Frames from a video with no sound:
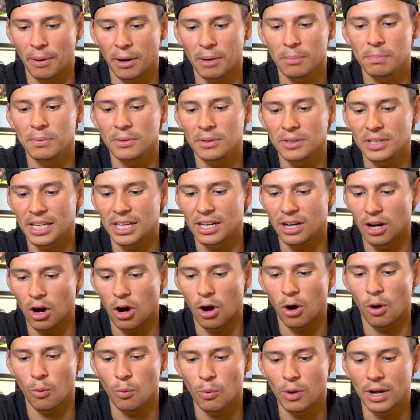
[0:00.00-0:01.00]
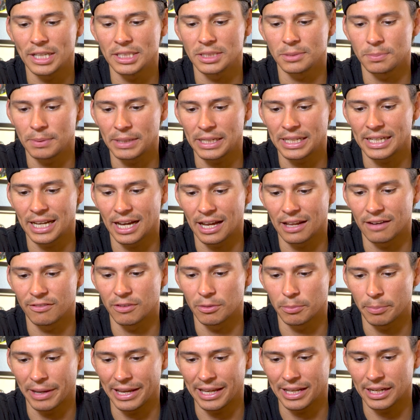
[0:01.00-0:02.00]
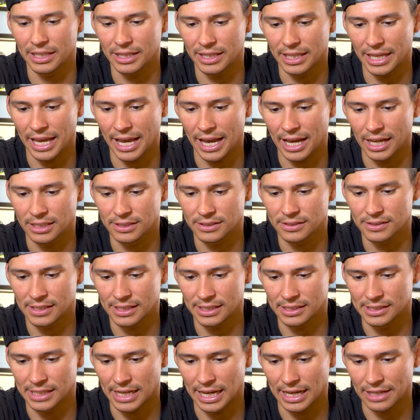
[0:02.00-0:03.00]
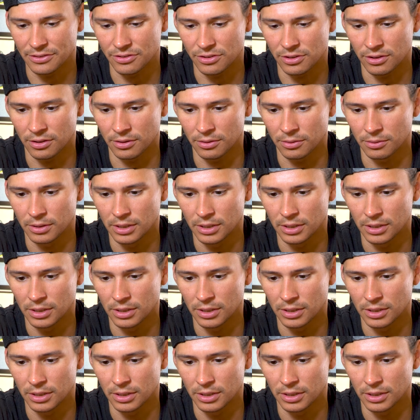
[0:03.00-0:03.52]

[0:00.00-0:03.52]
Purple can always be kind of a pain in the ass to tattoo